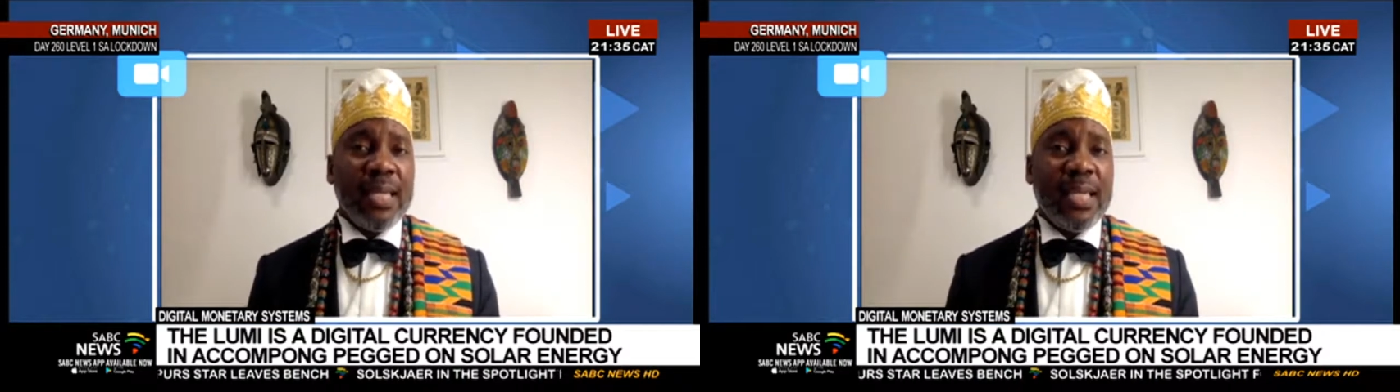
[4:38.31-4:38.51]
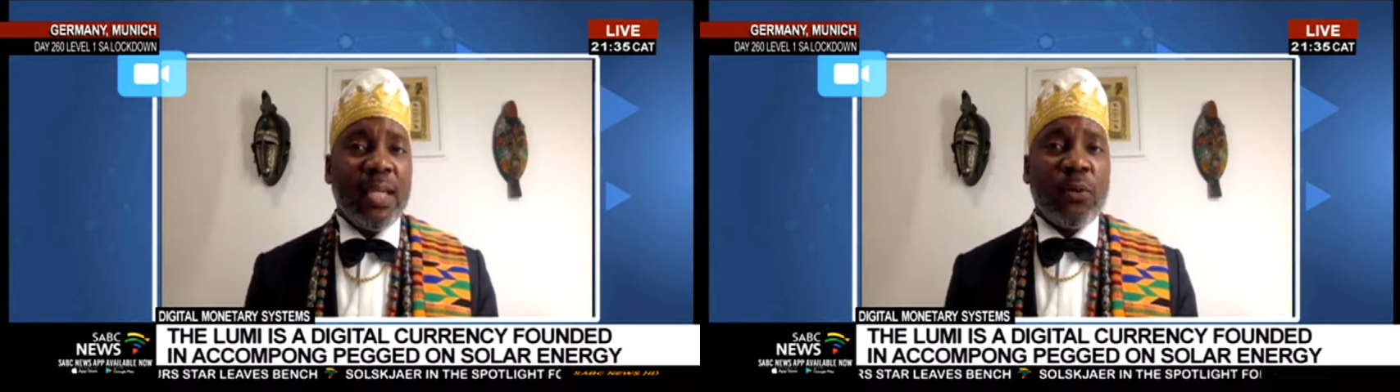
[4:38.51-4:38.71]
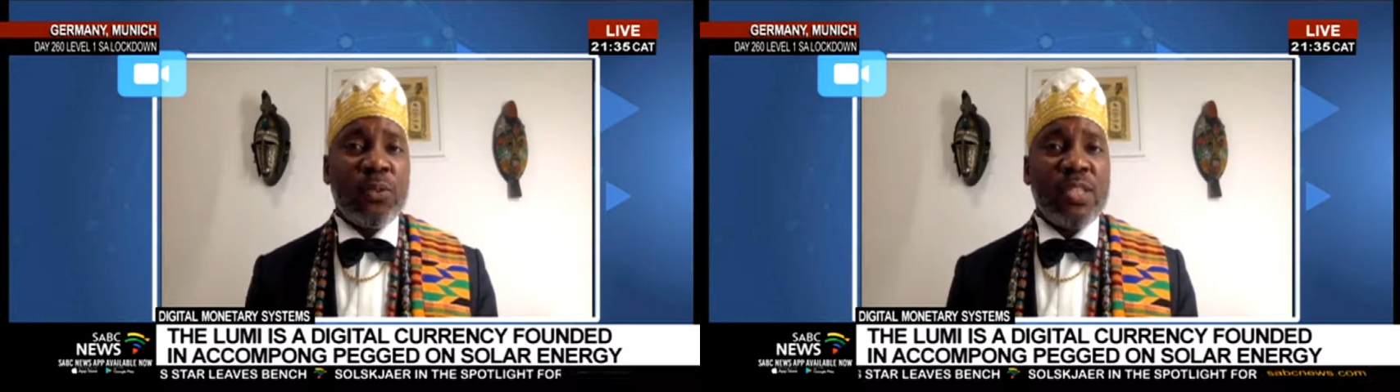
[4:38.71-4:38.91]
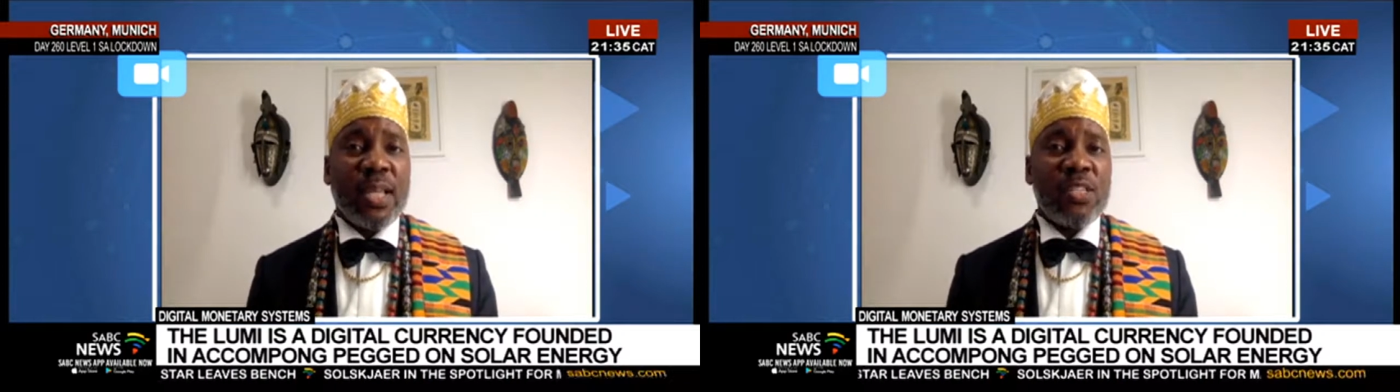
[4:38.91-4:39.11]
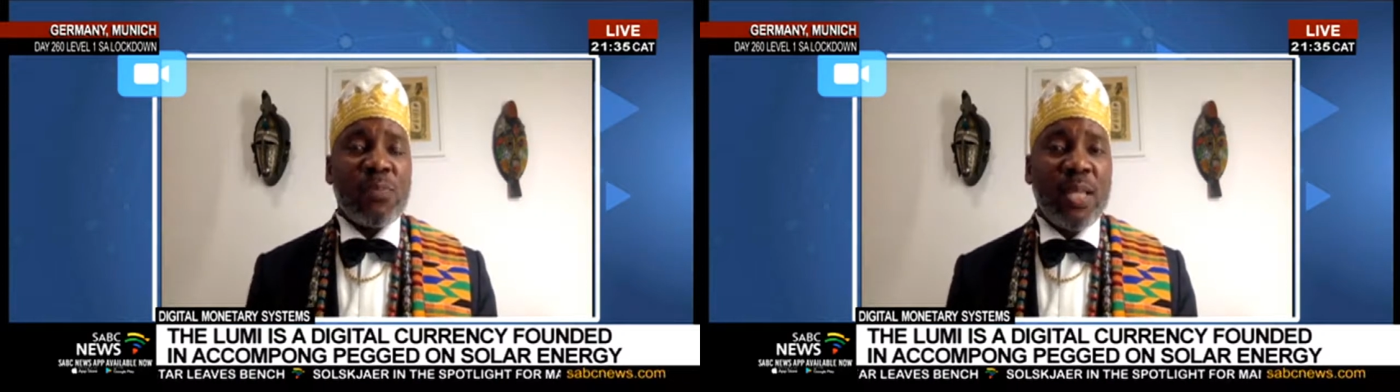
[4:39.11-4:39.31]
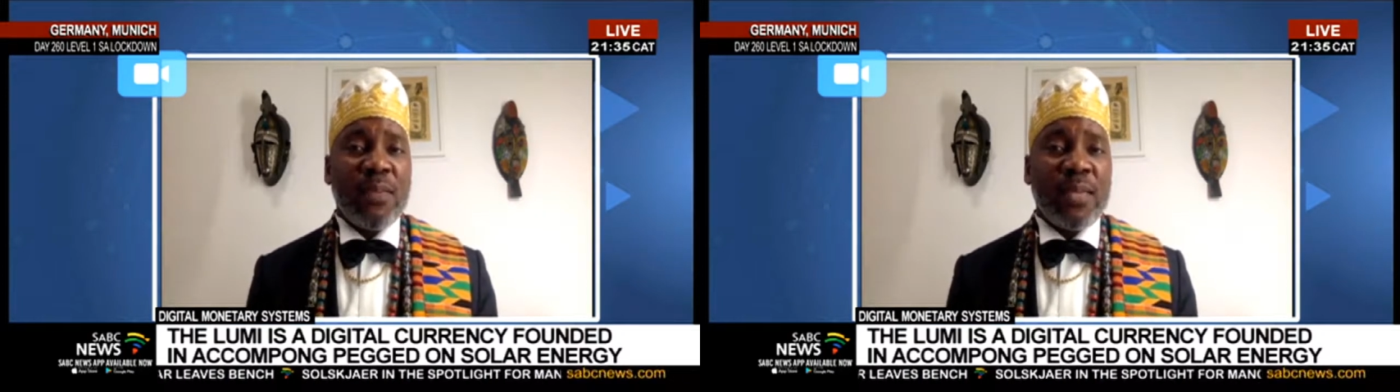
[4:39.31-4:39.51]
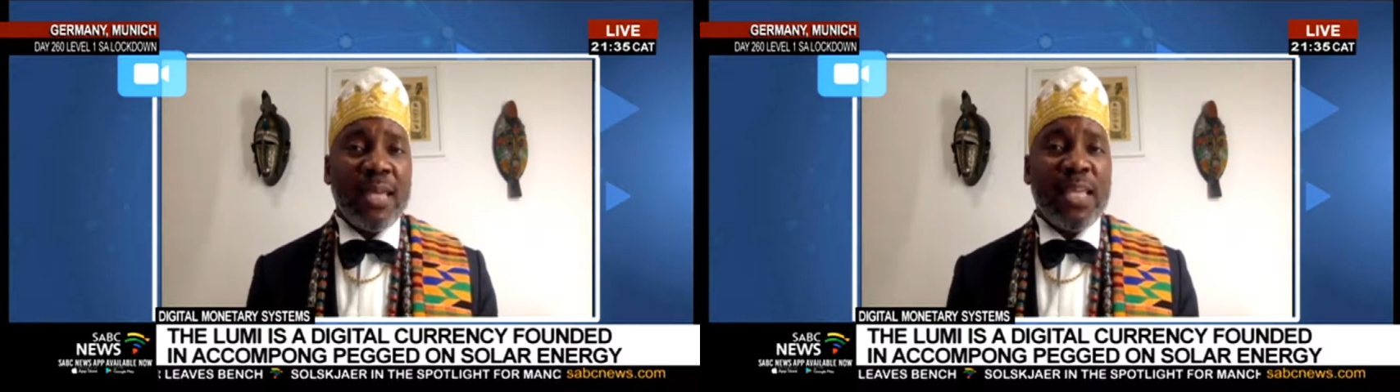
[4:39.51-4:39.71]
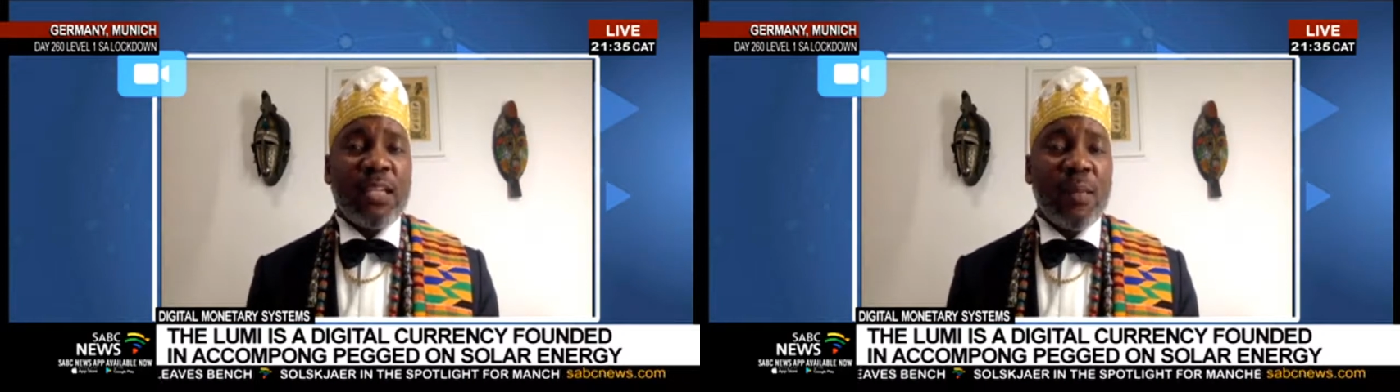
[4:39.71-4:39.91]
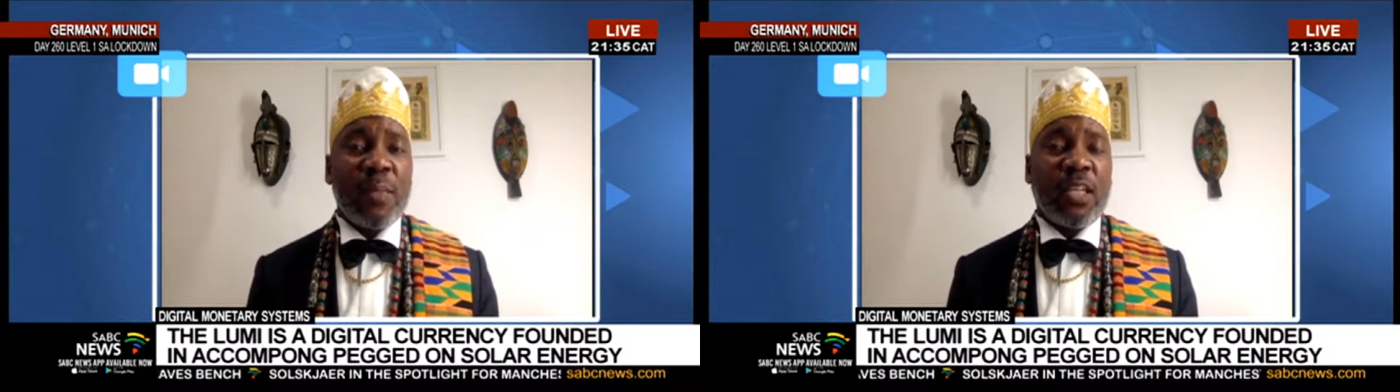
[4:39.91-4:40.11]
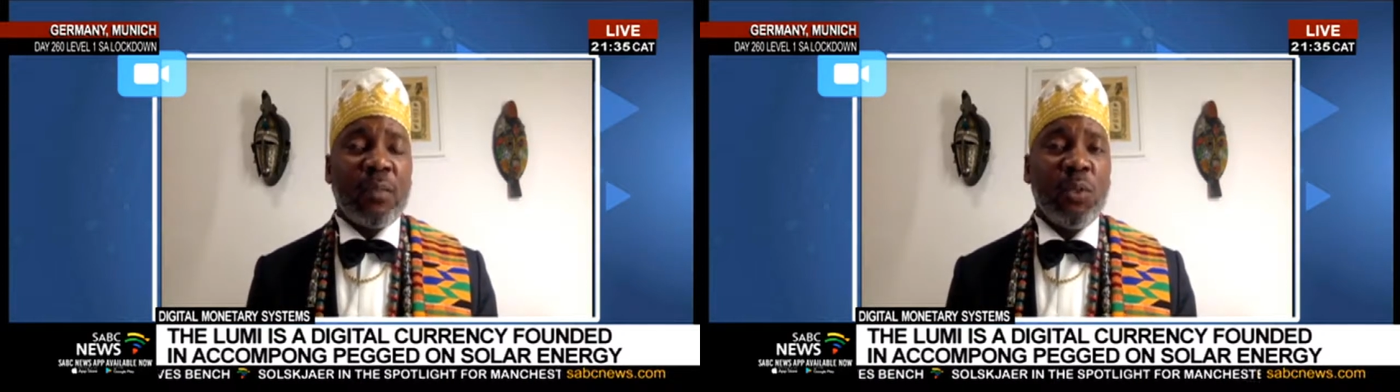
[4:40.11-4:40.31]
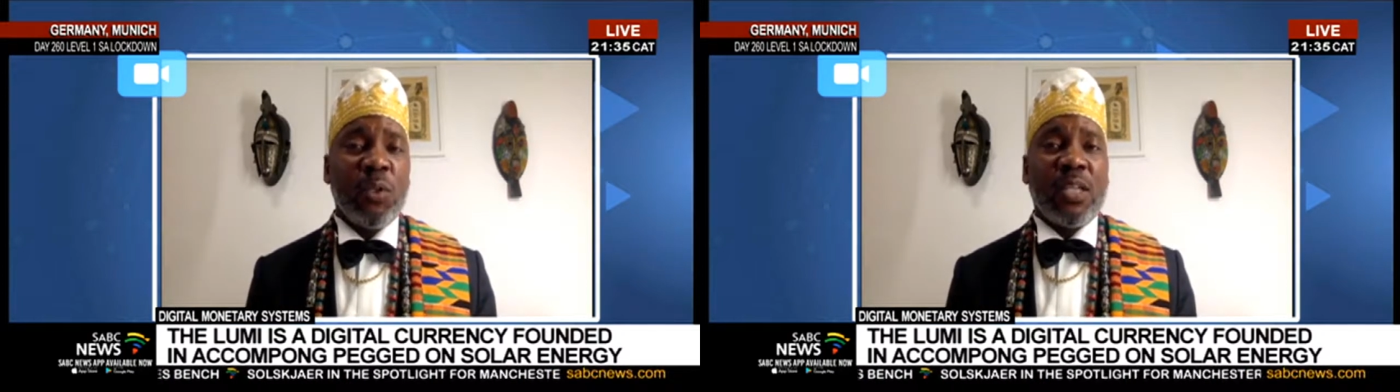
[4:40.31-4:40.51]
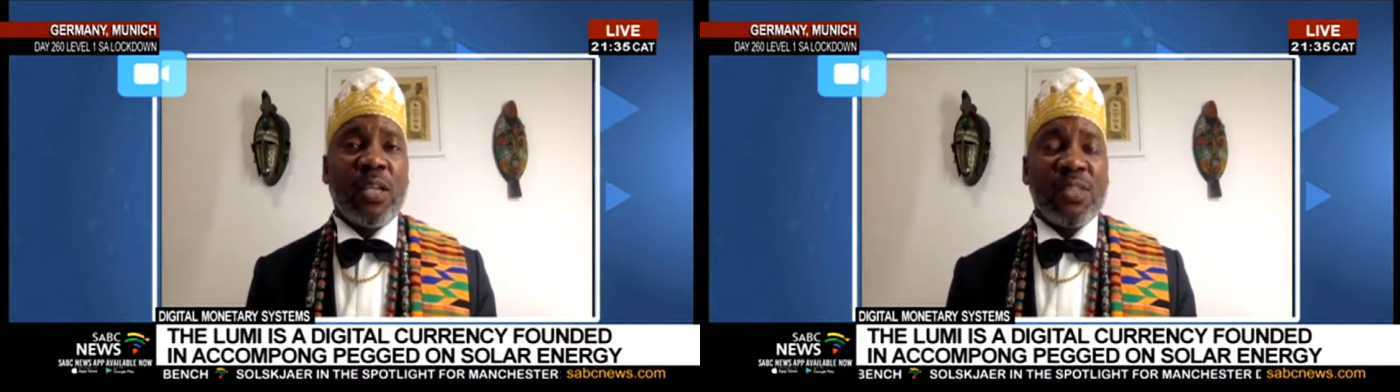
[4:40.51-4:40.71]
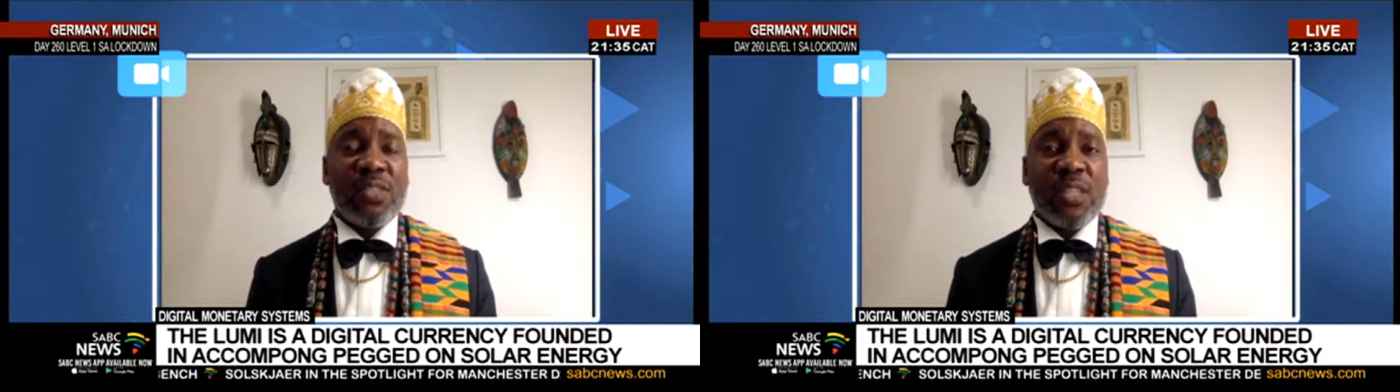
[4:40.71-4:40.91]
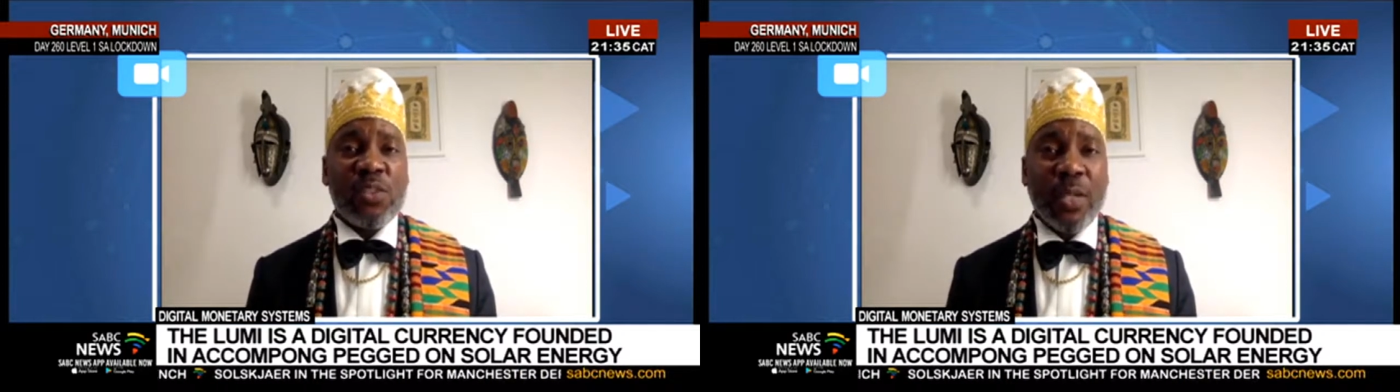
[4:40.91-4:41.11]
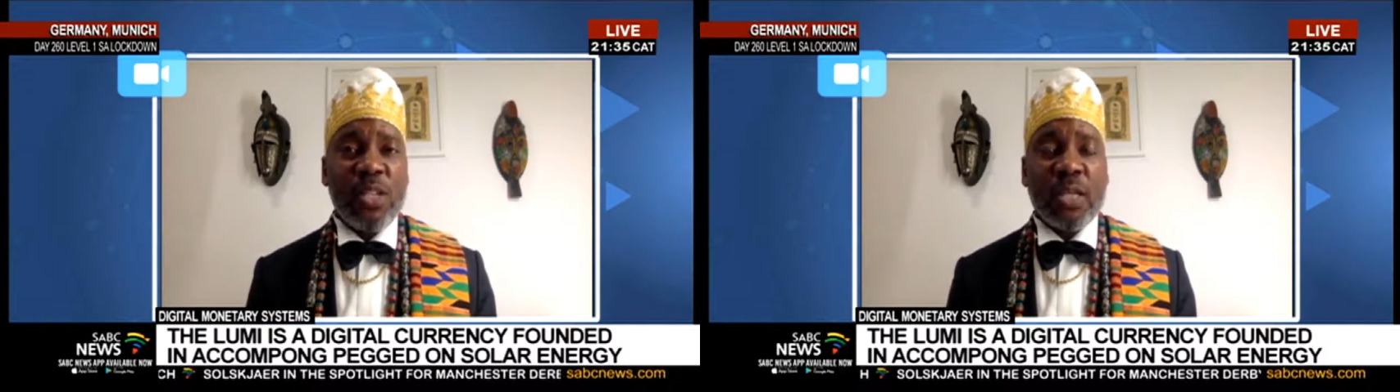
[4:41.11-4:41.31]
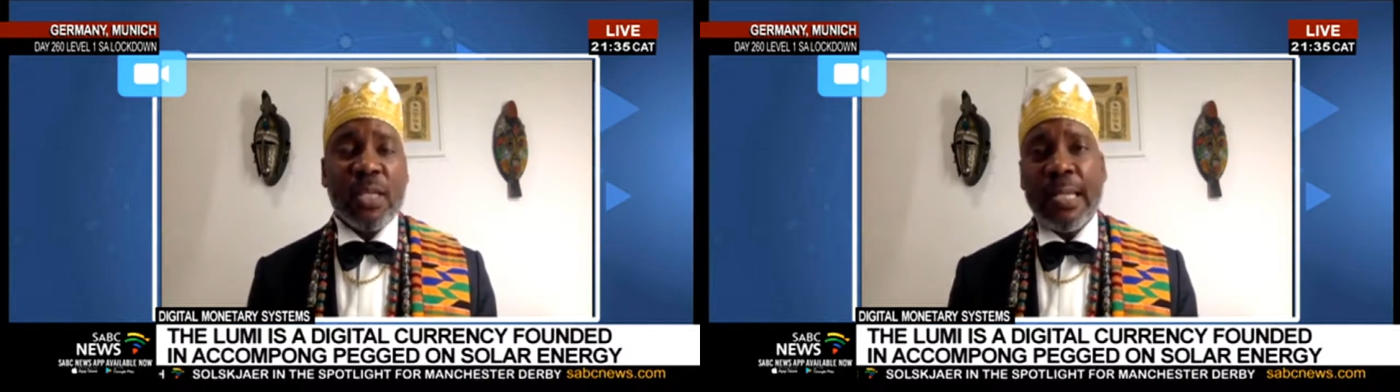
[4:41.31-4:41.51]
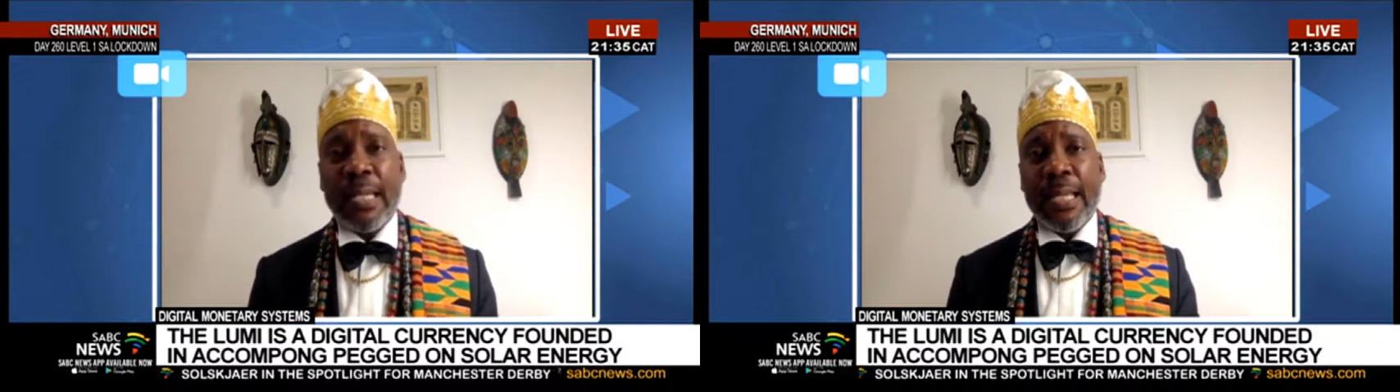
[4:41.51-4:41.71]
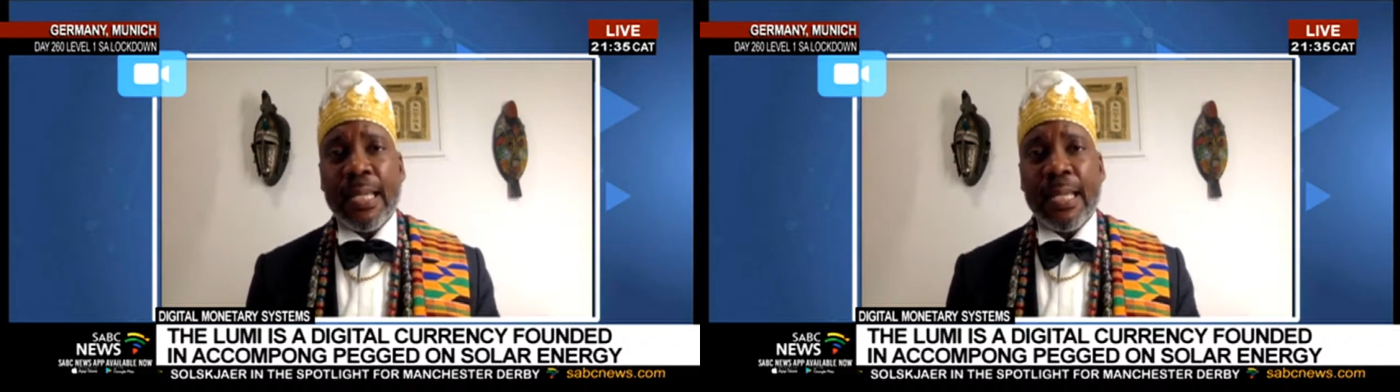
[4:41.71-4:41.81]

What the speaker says: ECO6, being the economic community of the sixth region,